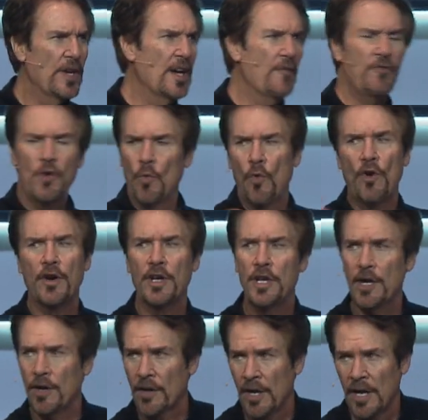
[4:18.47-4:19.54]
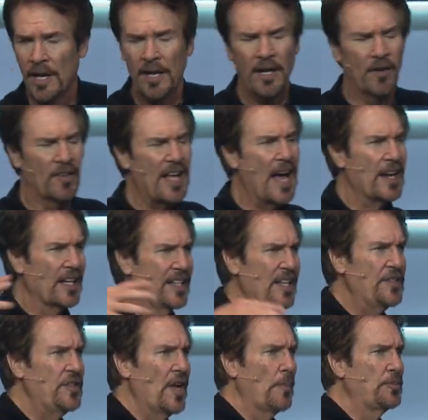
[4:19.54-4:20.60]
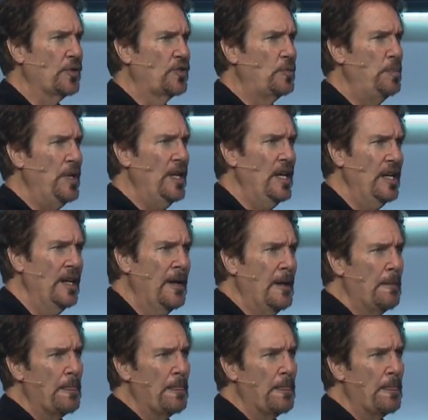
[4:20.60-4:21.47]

And if you weren't here, it'll kind of get you up to speed.